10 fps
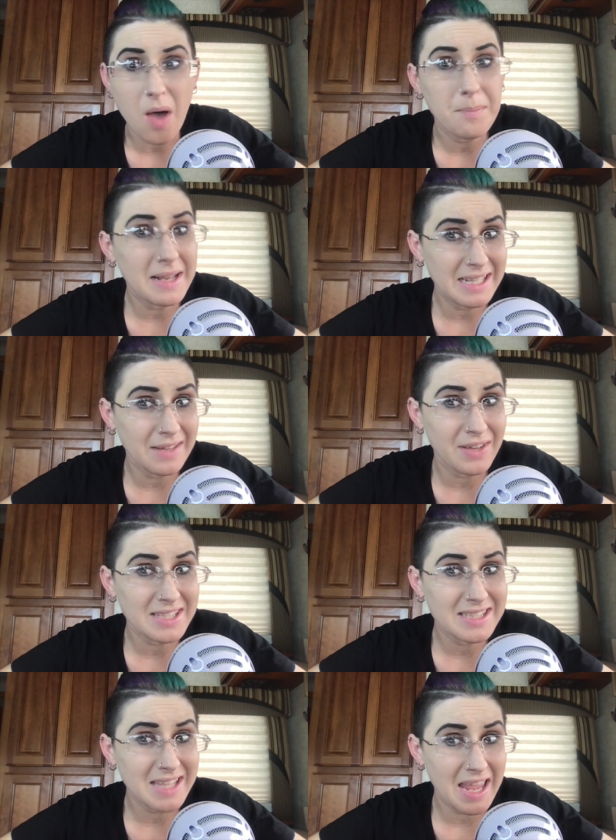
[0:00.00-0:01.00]
many of
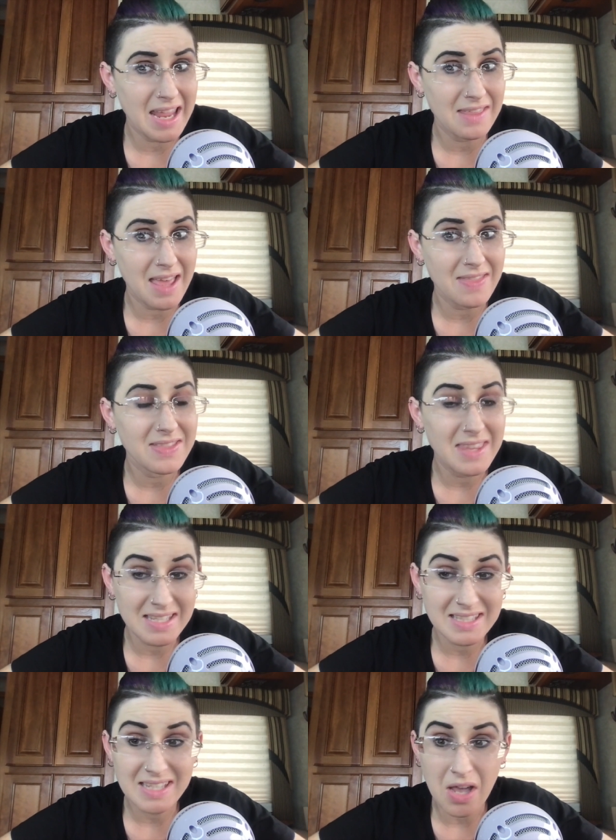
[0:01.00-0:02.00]
us say that
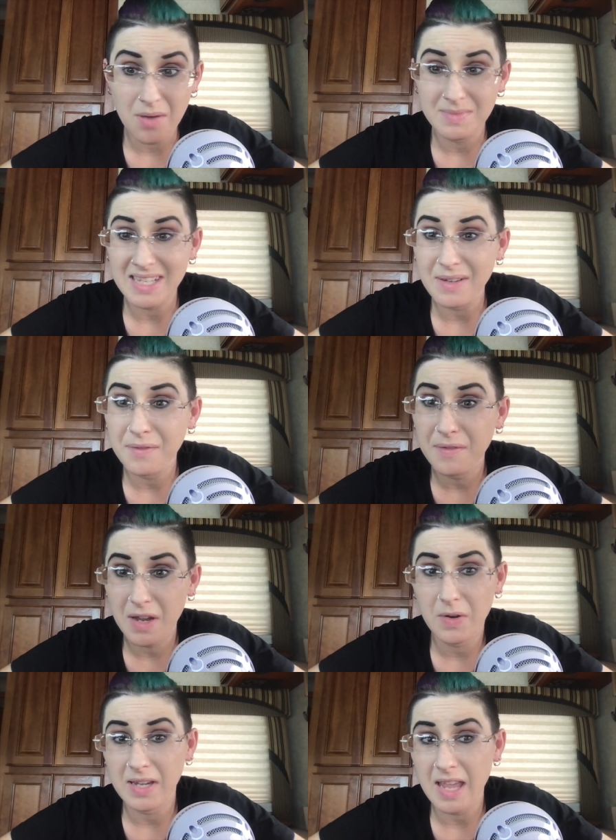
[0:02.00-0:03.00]
this comes at a
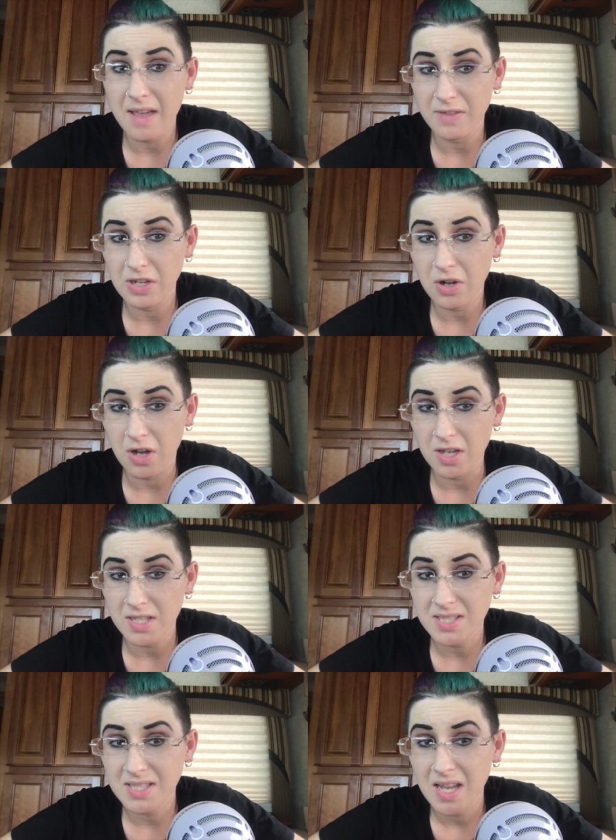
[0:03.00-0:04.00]
very heavy
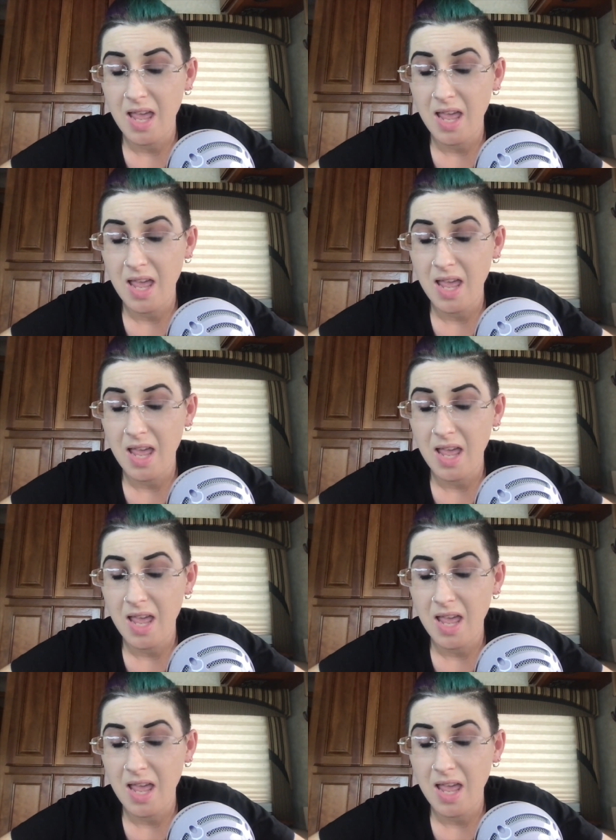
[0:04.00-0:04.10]
cost.